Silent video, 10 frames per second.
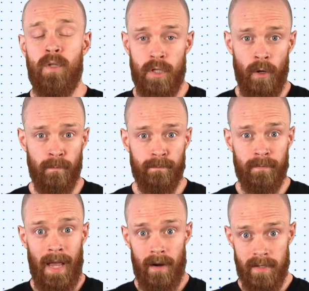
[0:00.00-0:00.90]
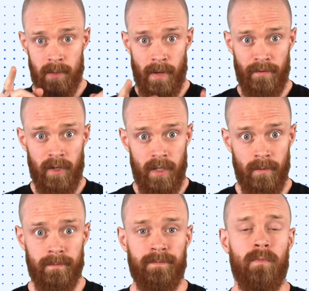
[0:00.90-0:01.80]
So, how does this benefit you?
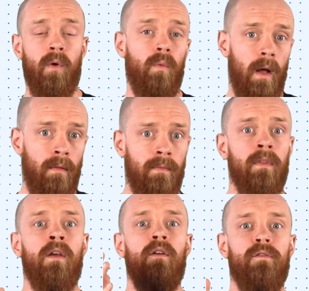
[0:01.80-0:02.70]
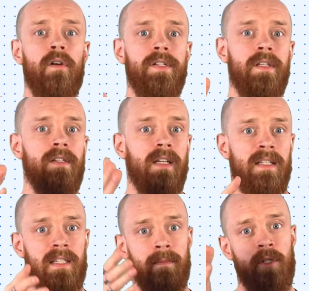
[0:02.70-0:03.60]
Well, first there's the
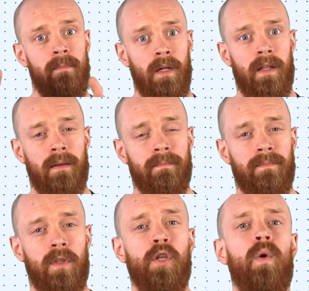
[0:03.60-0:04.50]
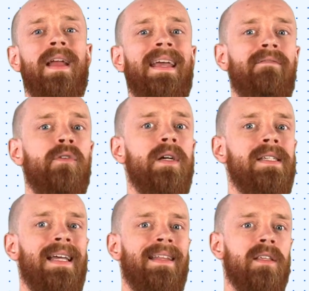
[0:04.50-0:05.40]
consumption billing. You are
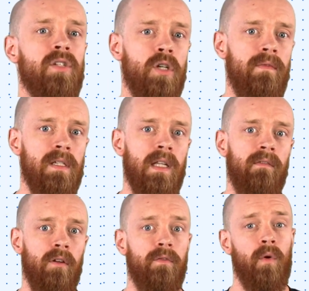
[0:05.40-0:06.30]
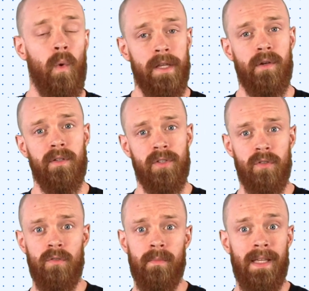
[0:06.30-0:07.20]
invoiced at the service level for what you
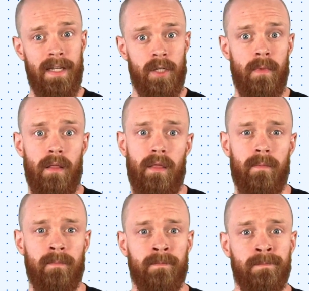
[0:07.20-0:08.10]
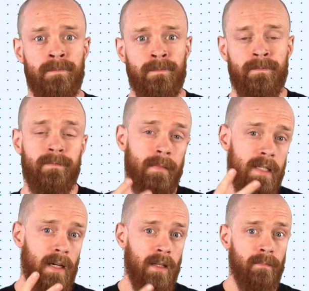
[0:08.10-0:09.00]
consume each month.
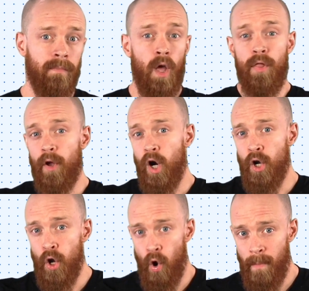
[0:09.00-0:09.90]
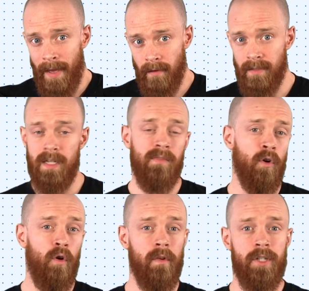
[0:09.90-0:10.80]
Second, there are no penalties for
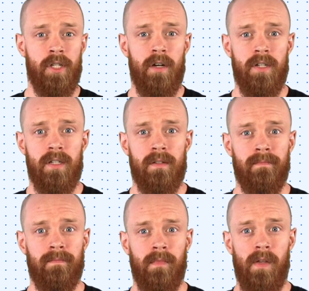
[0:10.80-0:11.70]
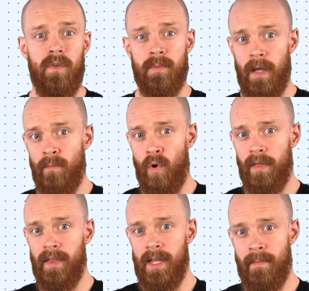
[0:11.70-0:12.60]
overage charges. If you spend more
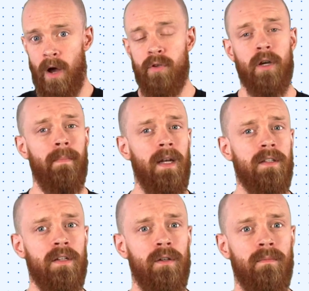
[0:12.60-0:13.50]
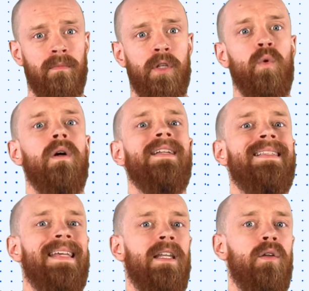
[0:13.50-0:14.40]
than the amount you committed to, you will
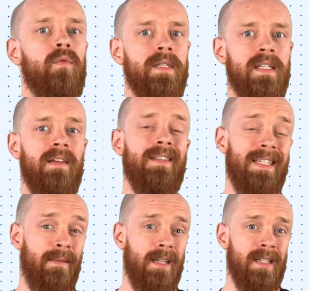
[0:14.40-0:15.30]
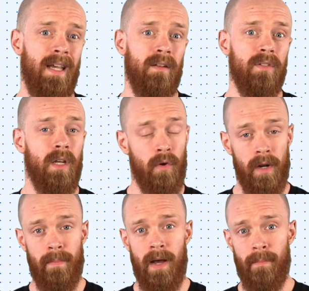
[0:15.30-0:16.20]
continue to receive the same discounts agreed
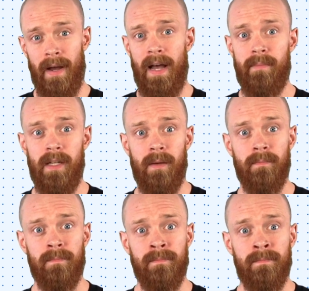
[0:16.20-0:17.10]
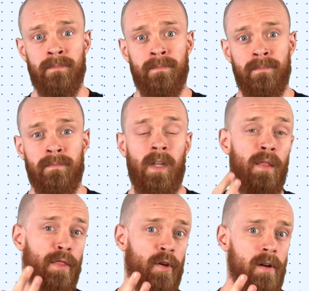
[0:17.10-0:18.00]
upon by IBM.
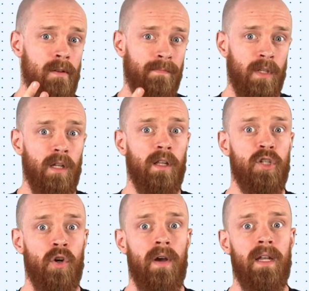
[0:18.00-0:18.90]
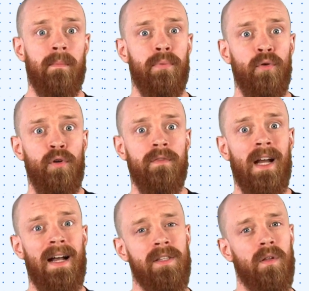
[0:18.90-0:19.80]
And third, you'll enjoy an improved
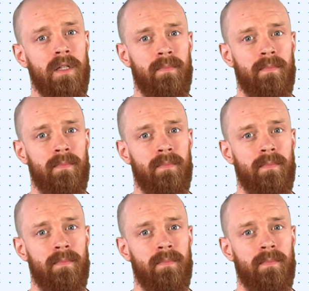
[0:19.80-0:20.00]
console